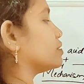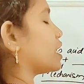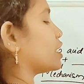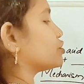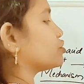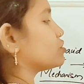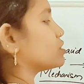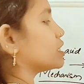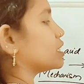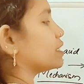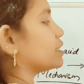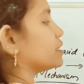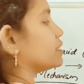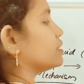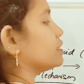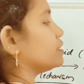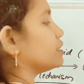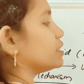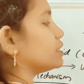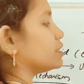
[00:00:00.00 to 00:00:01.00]

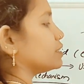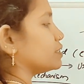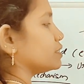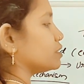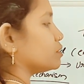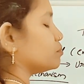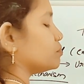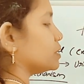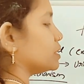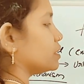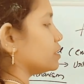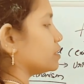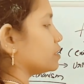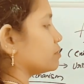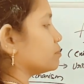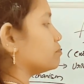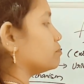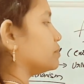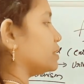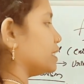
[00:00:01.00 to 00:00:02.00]
naturally it is
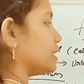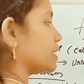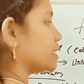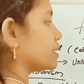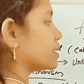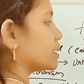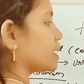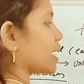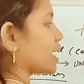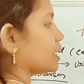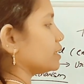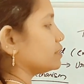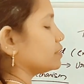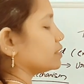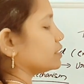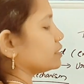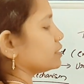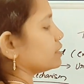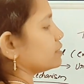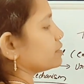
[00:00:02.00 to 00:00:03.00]
being a
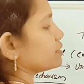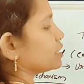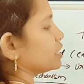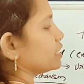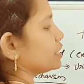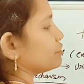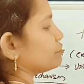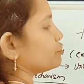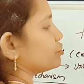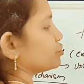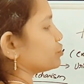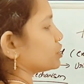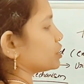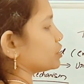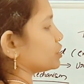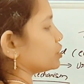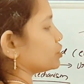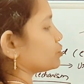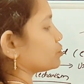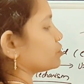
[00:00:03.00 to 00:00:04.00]
gas, it easily
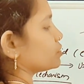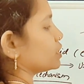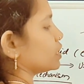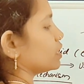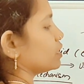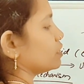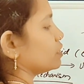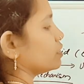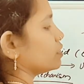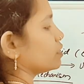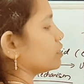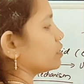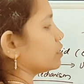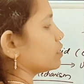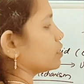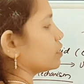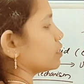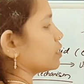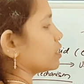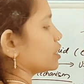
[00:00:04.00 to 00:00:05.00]
diffuses into the
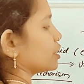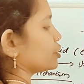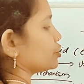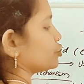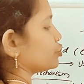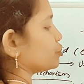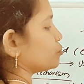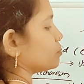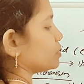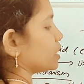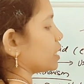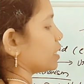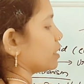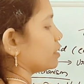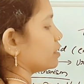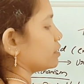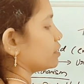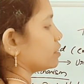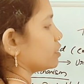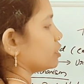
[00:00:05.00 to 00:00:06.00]

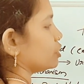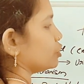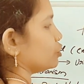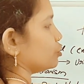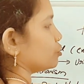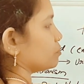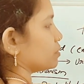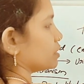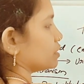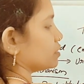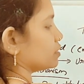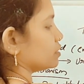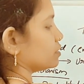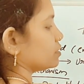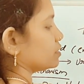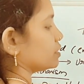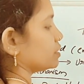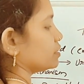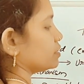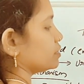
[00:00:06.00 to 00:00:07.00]
tubular lumen.
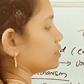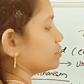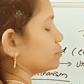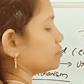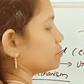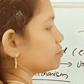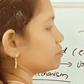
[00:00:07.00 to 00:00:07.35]
Is it?